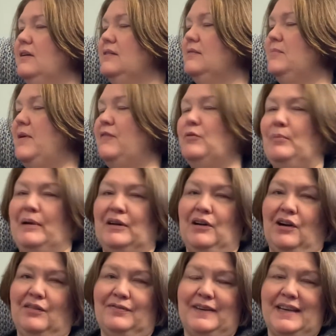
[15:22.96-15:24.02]
having my
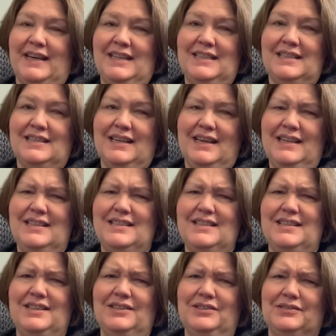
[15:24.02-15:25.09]
coffee. It's
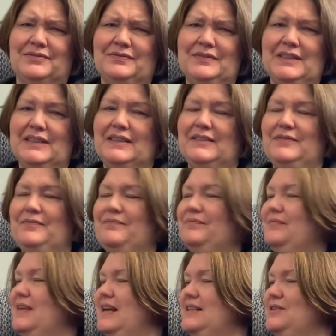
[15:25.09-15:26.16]
still,
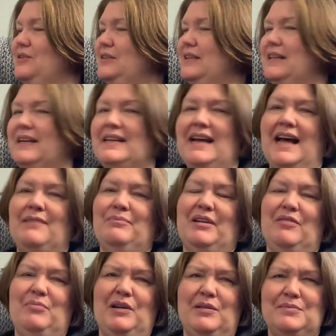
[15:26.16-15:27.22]
it's only like 9, but
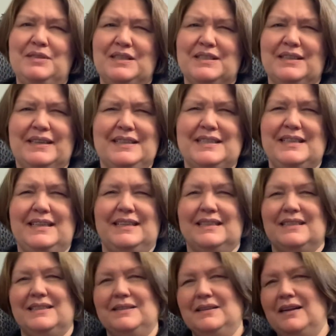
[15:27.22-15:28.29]
I've been up since like 6.